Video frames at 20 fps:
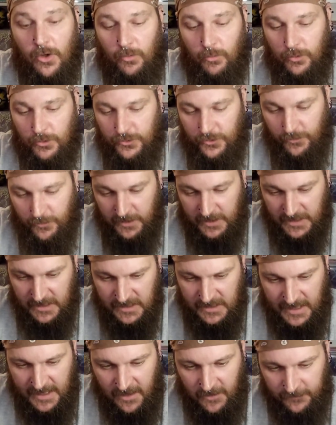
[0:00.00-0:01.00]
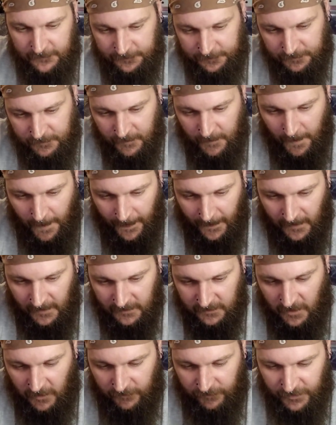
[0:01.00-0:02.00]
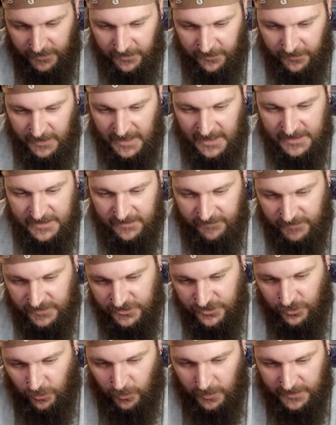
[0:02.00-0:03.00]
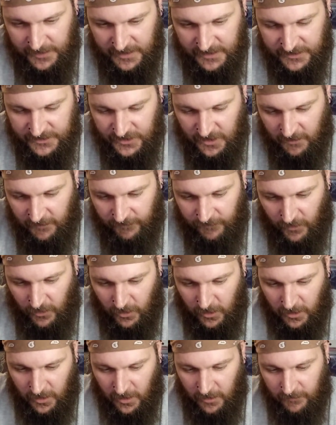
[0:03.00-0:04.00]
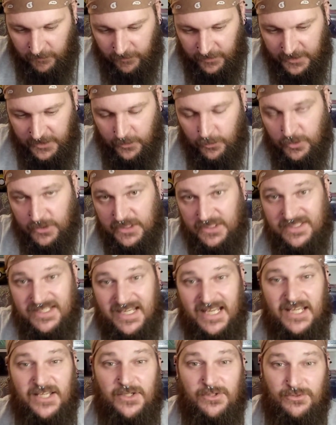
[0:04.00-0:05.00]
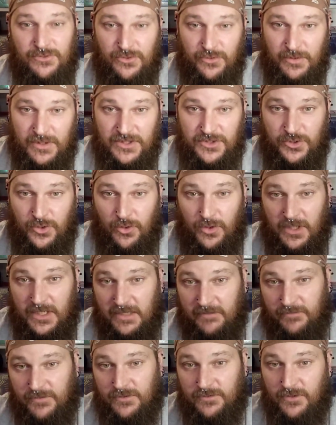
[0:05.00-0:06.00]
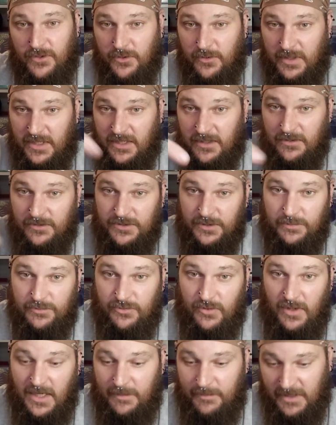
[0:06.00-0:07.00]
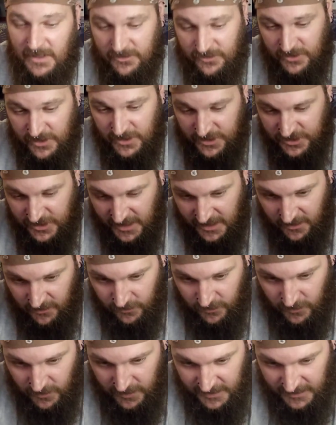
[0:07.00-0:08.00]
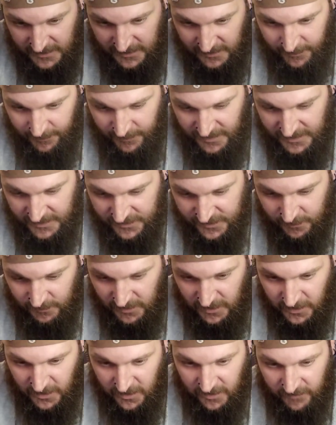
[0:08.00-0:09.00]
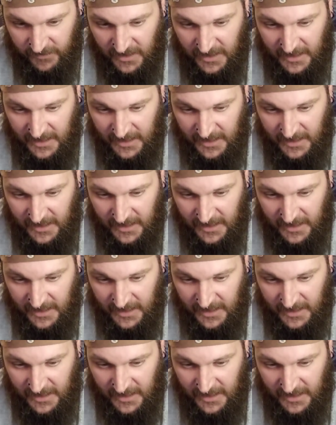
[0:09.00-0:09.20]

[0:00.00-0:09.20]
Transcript: We're doing it now. Hopefully you guys have enjoyed this so far. Hopefully you will continue to enjoy. If you're new here, subscribe down to the channel. Go ahead and let me get some love.